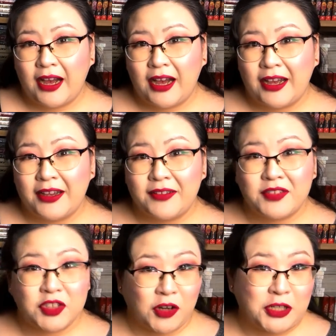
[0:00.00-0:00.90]
I've
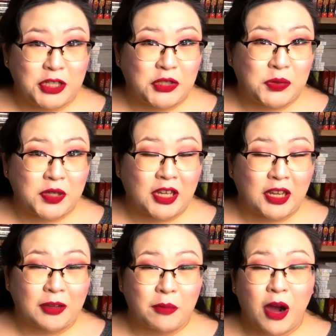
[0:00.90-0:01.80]
started
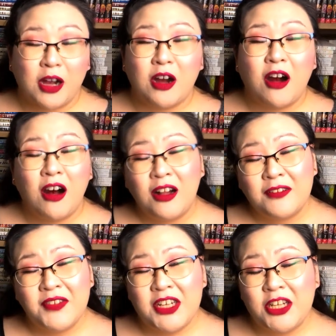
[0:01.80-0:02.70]
doing manga haul
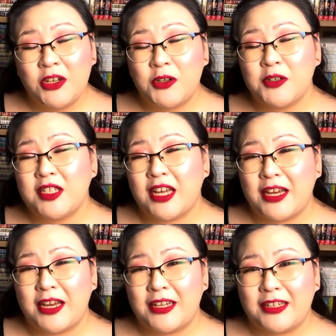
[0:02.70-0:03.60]
videos
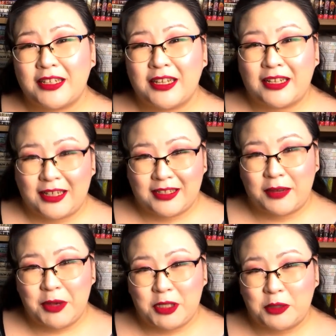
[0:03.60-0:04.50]
and as I
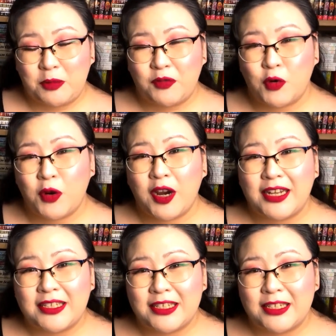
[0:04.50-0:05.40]
mentioned before,
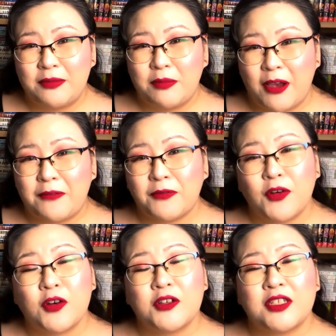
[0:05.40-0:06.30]
I did my
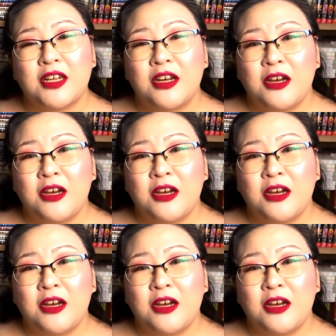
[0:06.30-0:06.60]
first